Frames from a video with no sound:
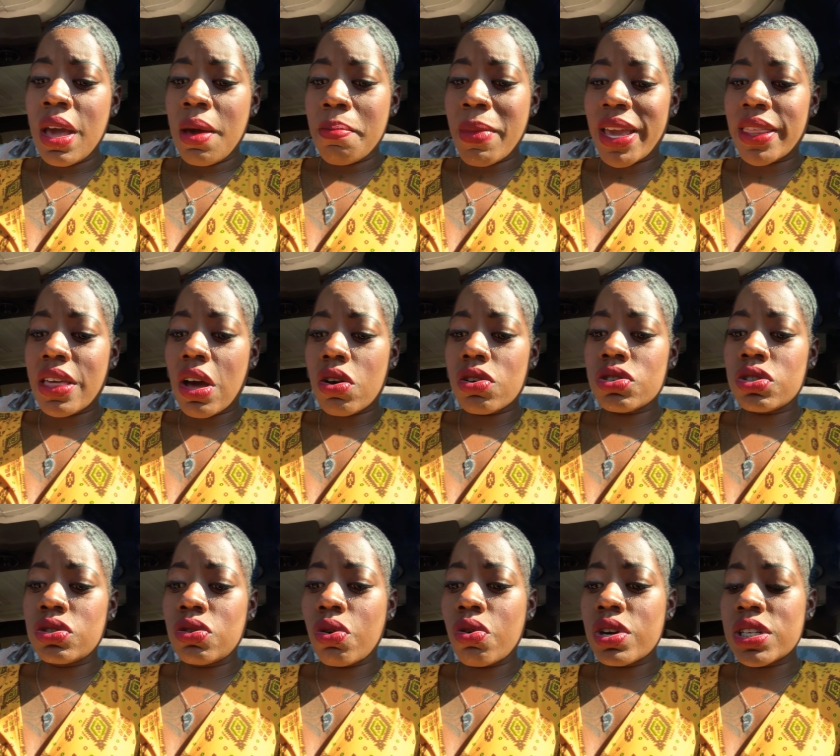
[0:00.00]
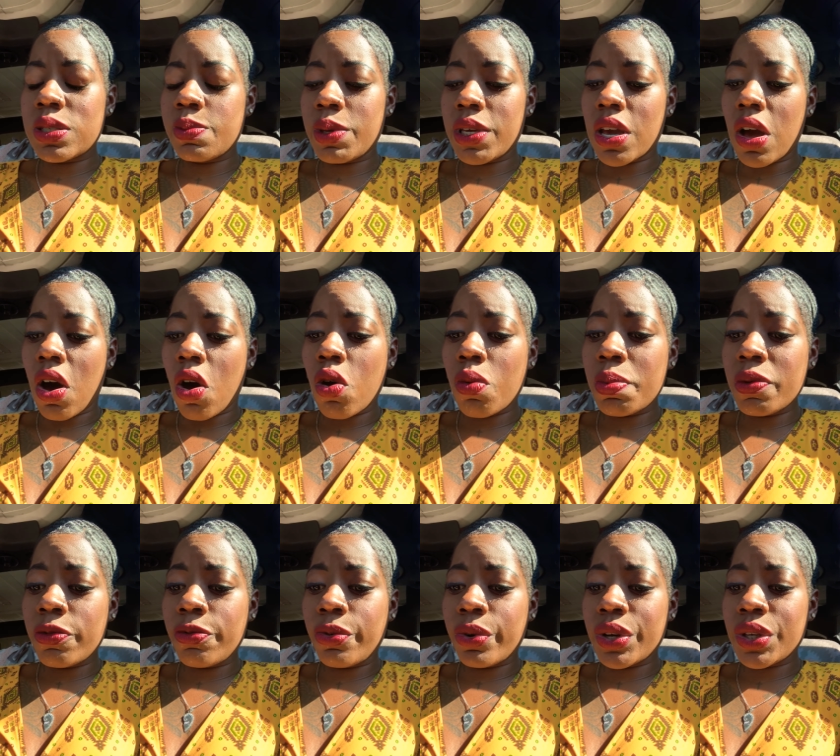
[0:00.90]
may those doors be
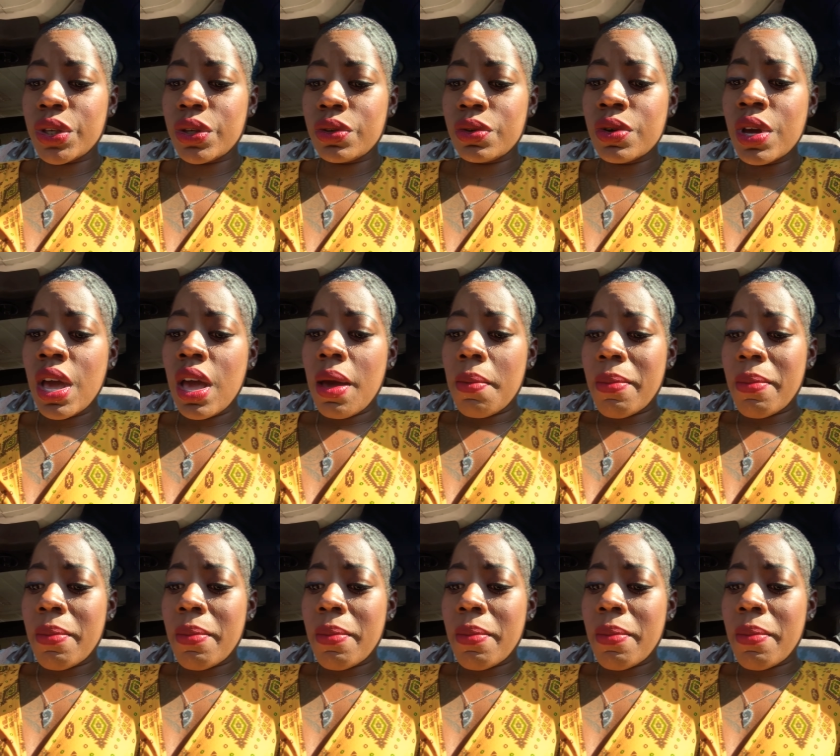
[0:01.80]
open for you.